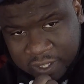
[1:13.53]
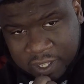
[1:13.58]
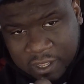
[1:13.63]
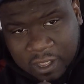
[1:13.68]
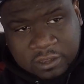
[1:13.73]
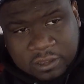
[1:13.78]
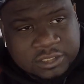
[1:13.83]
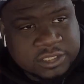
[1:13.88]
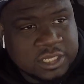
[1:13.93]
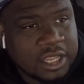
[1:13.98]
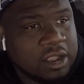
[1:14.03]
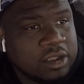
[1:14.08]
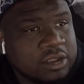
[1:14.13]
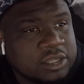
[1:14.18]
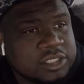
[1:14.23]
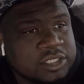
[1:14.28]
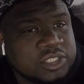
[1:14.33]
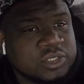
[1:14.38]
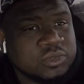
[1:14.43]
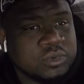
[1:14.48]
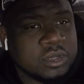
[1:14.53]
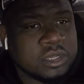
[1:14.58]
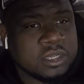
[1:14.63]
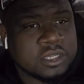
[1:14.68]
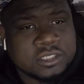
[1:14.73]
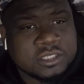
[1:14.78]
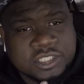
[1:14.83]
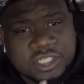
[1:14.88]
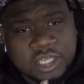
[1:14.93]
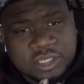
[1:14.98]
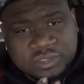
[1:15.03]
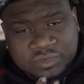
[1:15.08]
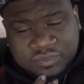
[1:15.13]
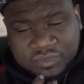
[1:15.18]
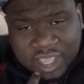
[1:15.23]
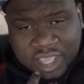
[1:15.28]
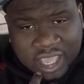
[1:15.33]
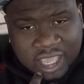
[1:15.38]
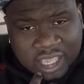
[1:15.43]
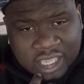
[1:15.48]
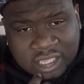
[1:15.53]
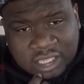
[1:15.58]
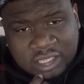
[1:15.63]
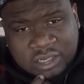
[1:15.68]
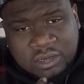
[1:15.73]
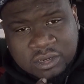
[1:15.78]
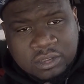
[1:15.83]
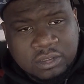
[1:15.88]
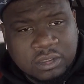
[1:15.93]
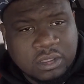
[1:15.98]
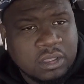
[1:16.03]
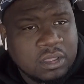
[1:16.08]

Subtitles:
I was talking to Joseph Kane.